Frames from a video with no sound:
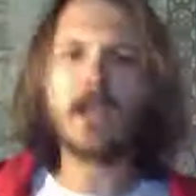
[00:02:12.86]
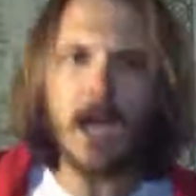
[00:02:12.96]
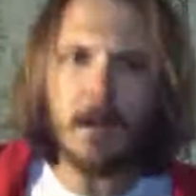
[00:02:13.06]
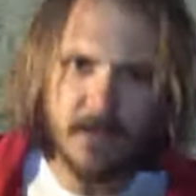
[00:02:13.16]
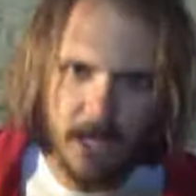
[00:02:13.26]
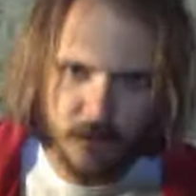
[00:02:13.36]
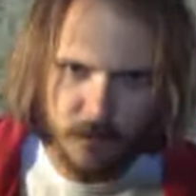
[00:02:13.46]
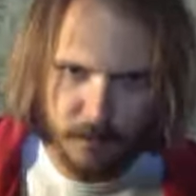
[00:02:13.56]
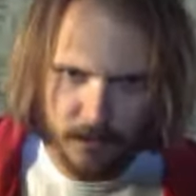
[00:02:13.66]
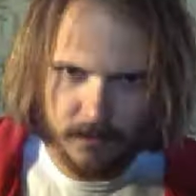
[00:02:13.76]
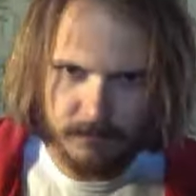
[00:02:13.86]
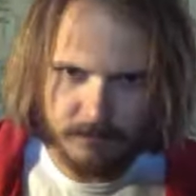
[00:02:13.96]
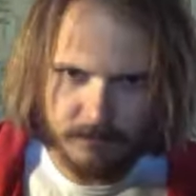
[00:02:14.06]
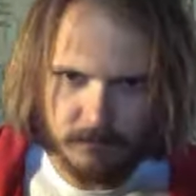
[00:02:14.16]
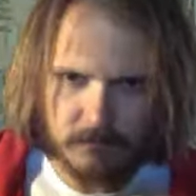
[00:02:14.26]
up to entropy,
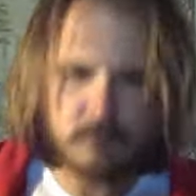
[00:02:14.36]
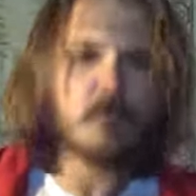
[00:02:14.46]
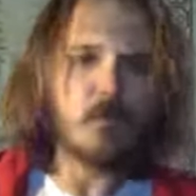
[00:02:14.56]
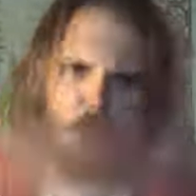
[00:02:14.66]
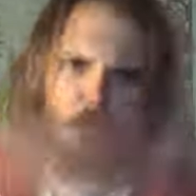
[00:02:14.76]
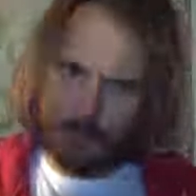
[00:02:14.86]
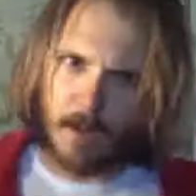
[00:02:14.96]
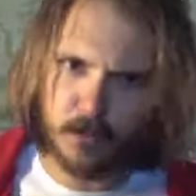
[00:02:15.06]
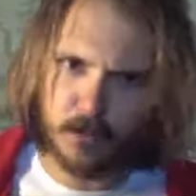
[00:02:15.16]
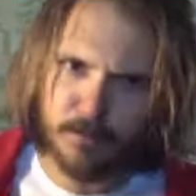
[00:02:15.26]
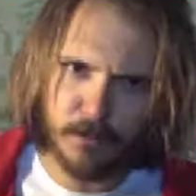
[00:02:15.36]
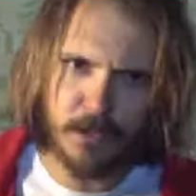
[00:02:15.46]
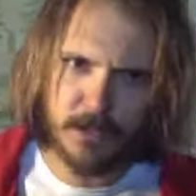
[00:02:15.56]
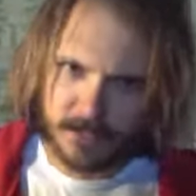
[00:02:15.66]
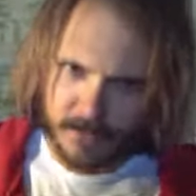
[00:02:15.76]
where the bubble just
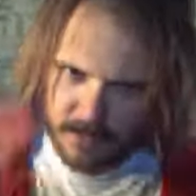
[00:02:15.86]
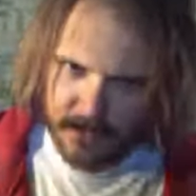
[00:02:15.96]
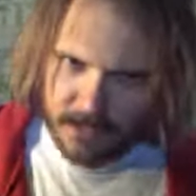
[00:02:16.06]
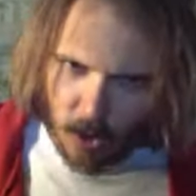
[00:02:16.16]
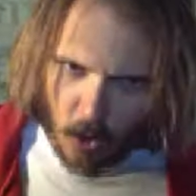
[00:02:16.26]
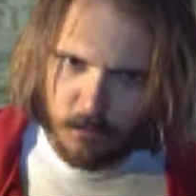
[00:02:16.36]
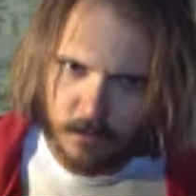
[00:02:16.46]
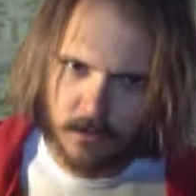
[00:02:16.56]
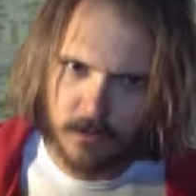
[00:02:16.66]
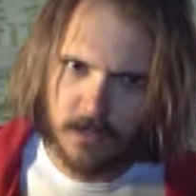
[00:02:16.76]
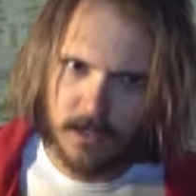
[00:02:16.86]
bursts and then it's over.